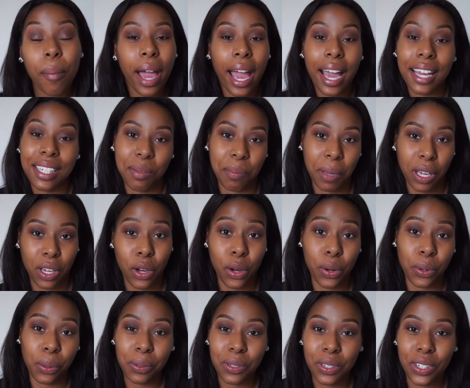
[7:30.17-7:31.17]
gonna ask my
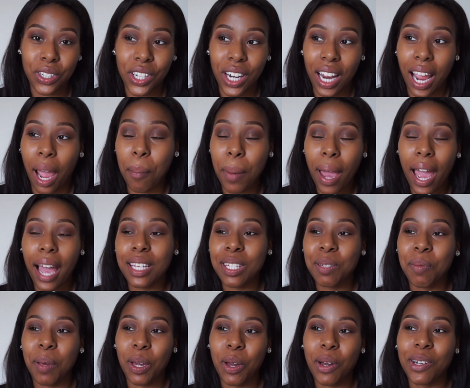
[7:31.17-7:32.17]
coach. I'm gonna ask
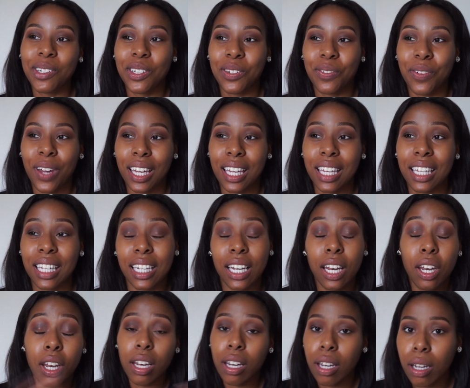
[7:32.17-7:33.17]
my coach if I can
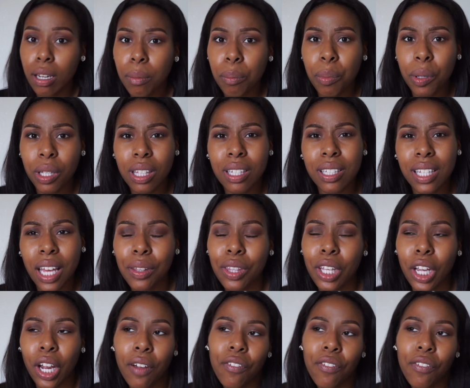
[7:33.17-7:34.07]
put this out there.